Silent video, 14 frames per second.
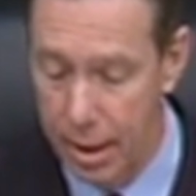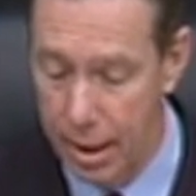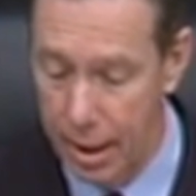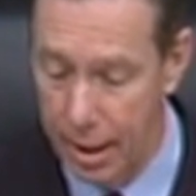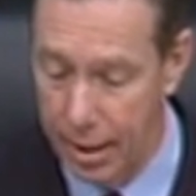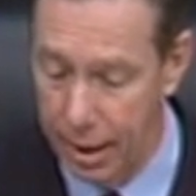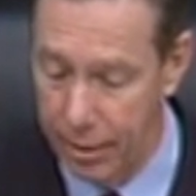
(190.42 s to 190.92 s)

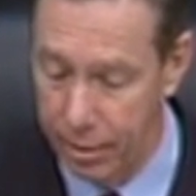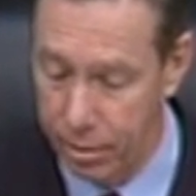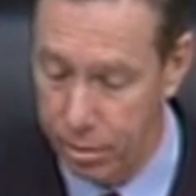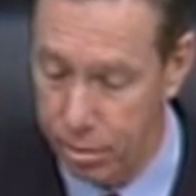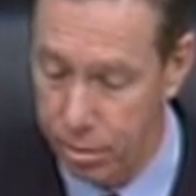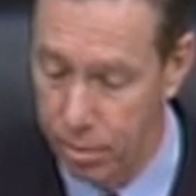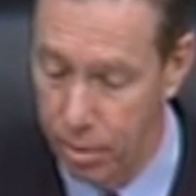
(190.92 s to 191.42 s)
and
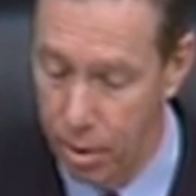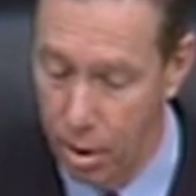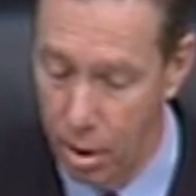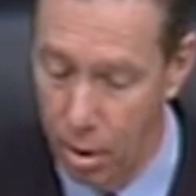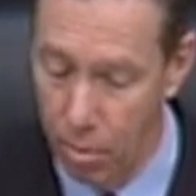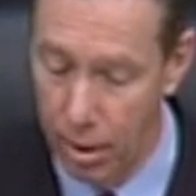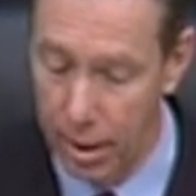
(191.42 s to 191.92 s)
others.
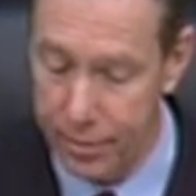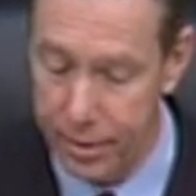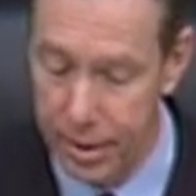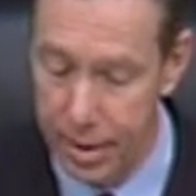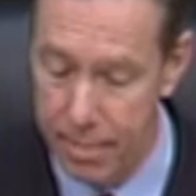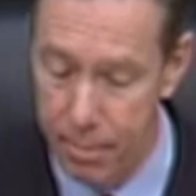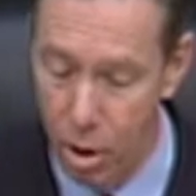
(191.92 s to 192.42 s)
While at
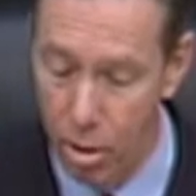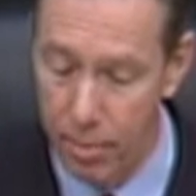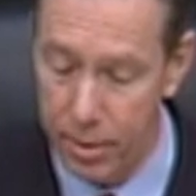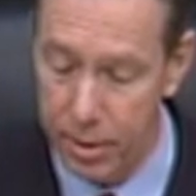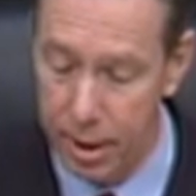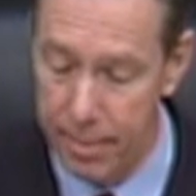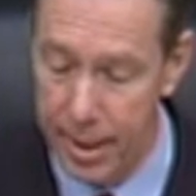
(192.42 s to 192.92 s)
the
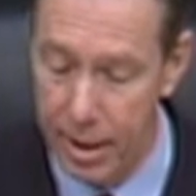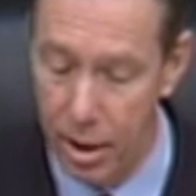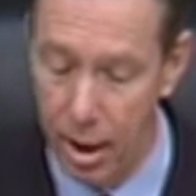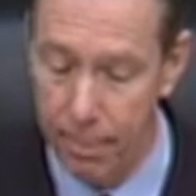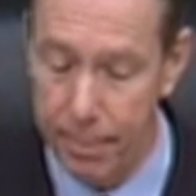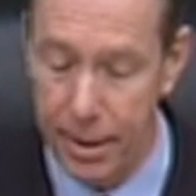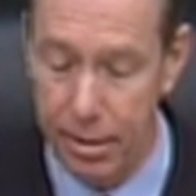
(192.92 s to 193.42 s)
moment there may
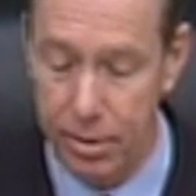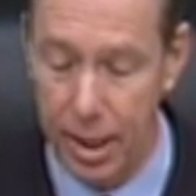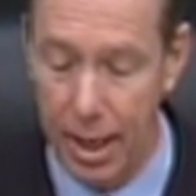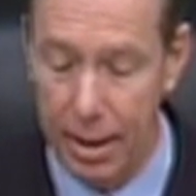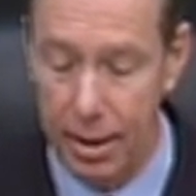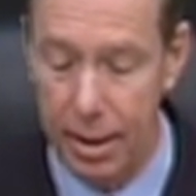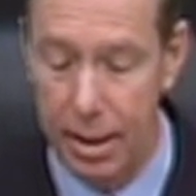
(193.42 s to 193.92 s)
not be
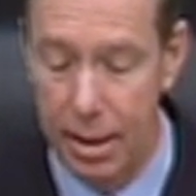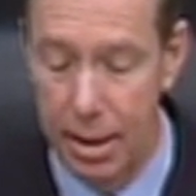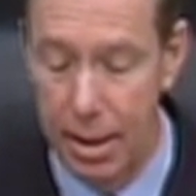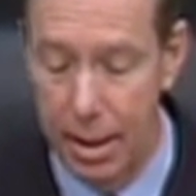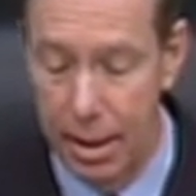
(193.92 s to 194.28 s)
exactly